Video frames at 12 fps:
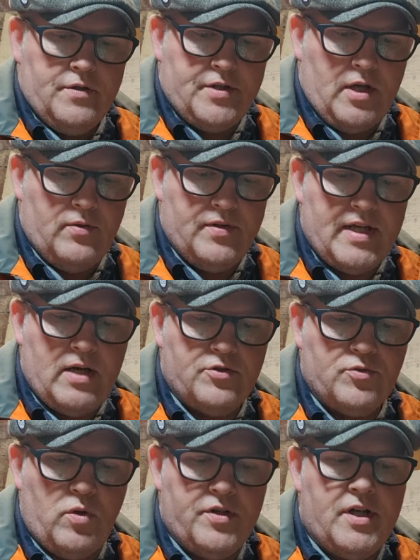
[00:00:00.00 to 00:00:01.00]
So that
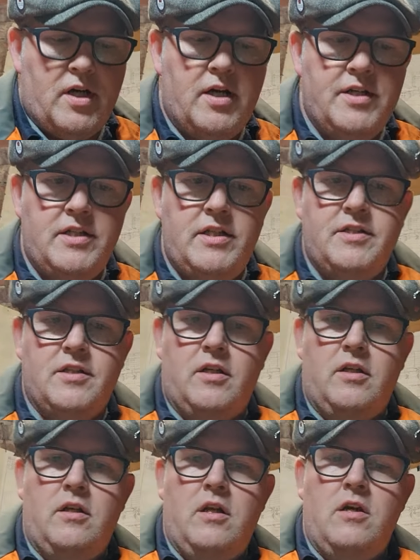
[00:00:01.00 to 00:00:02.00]
was one I did a
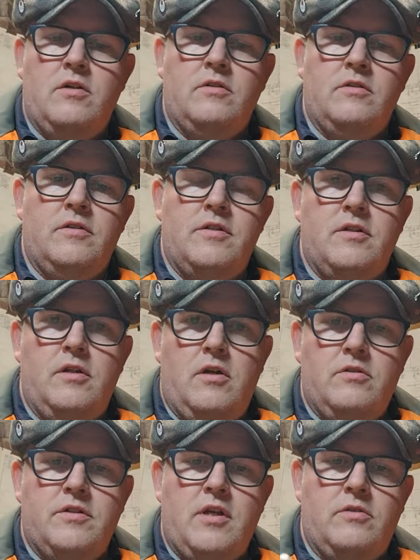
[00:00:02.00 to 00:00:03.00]
long
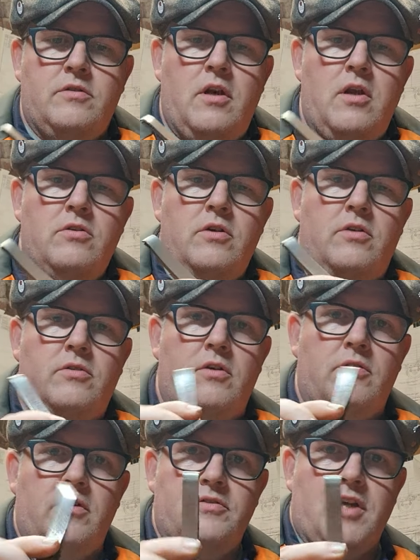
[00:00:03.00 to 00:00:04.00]

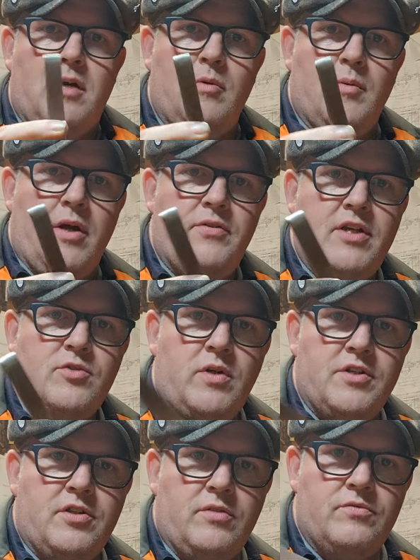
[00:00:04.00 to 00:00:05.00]
time ago. That's
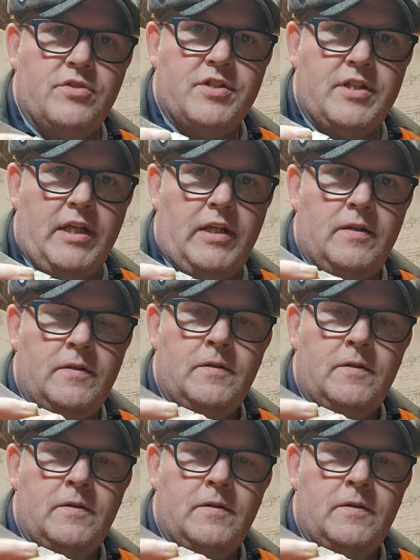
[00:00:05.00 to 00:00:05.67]
why it's gone rusty.